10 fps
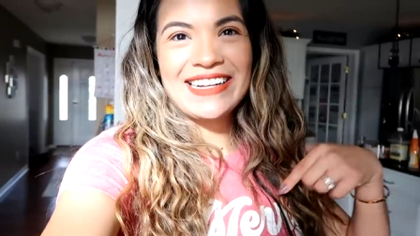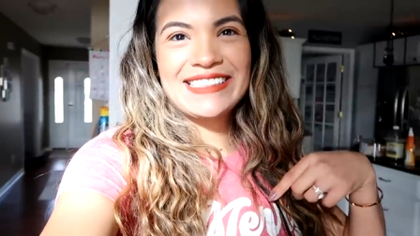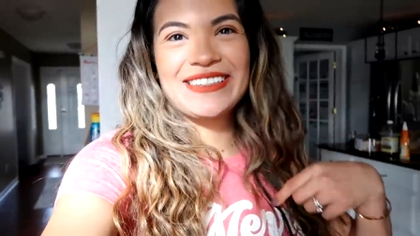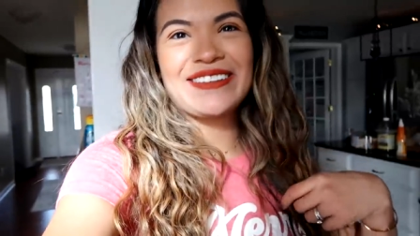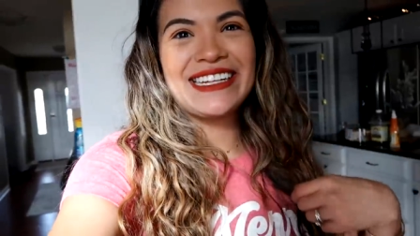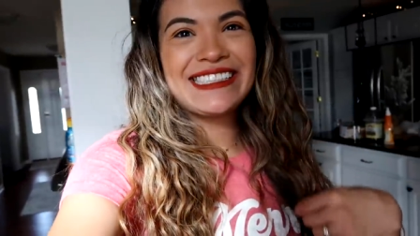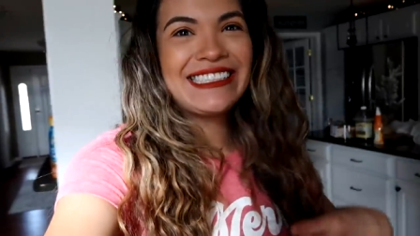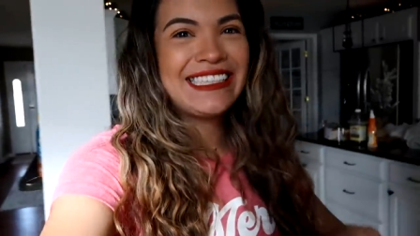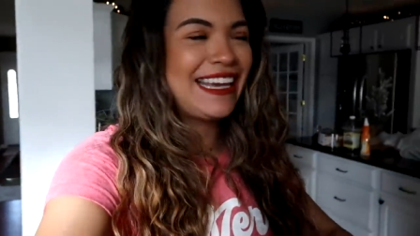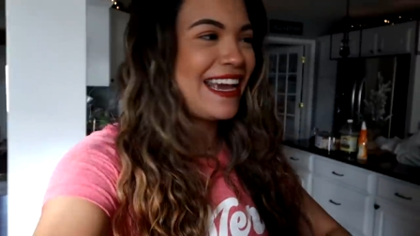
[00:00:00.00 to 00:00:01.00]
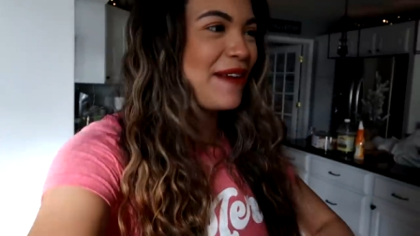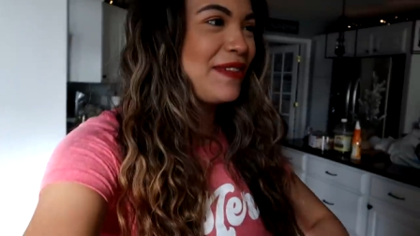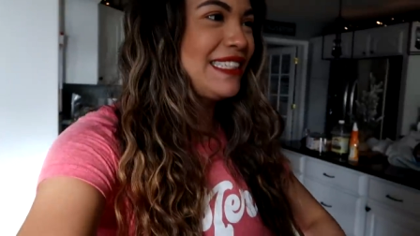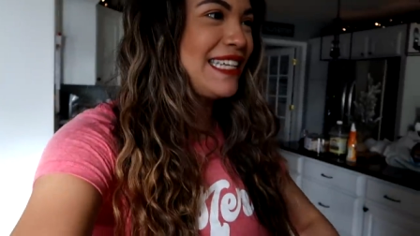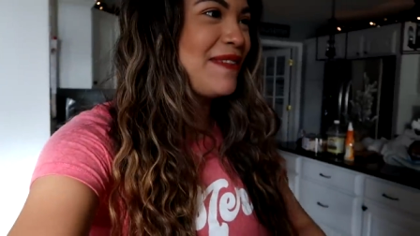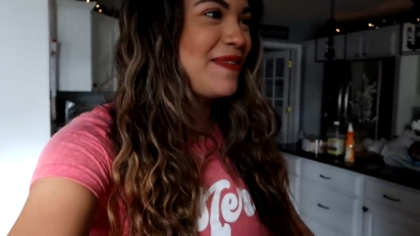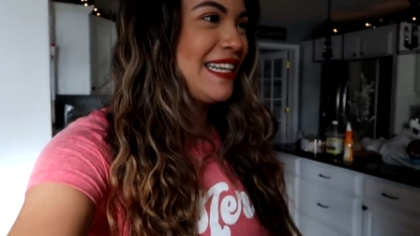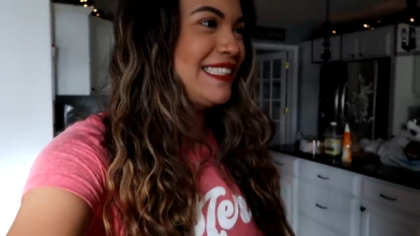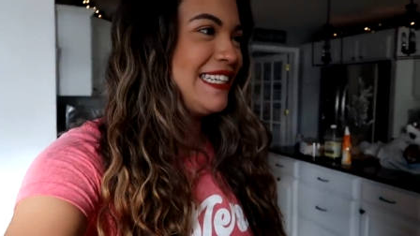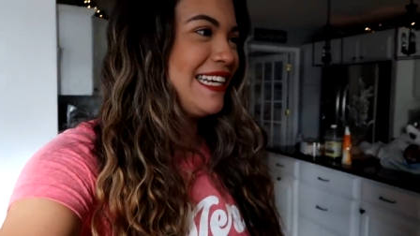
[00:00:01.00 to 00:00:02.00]
All right, so let's see. I'm gonna take
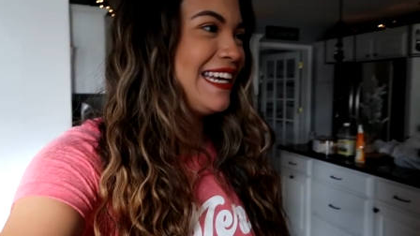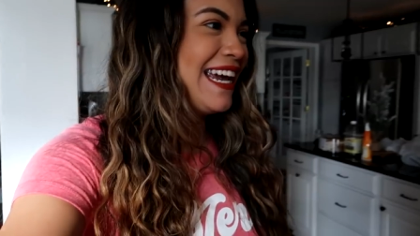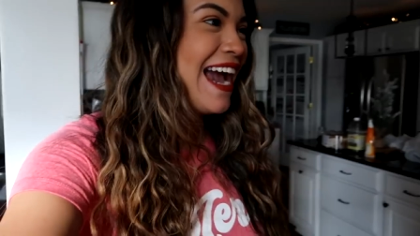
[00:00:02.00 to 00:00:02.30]
Benji.